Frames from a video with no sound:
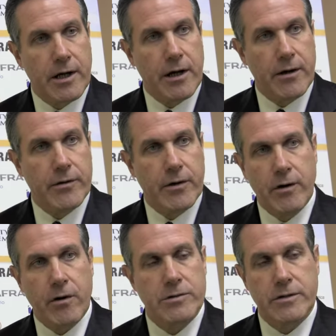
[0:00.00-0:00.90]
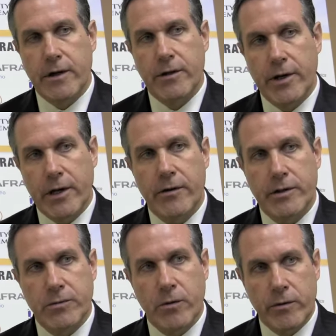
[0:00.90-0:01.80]
There are a host of other
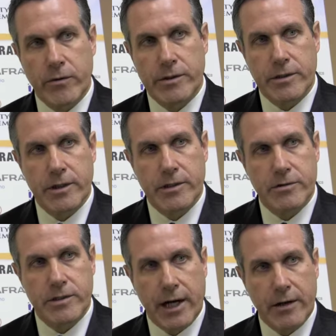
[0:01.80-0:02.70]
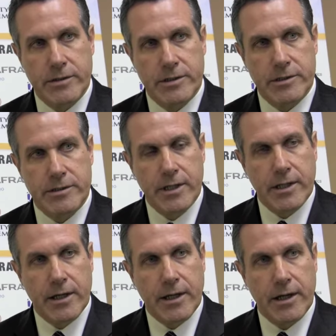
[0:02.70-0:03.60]
areas where we would use the irises,
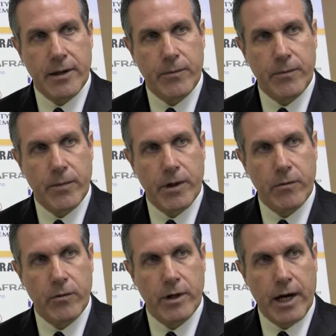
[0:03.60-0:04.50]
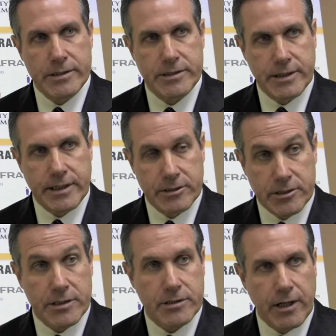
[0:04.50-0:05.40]
but we're not sticking
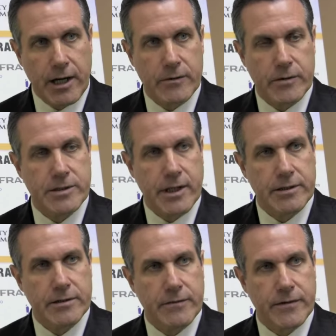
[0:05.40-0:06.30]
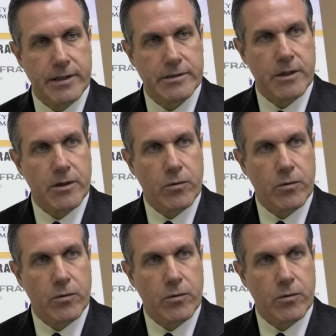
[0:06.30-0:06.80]
just to iris and to face.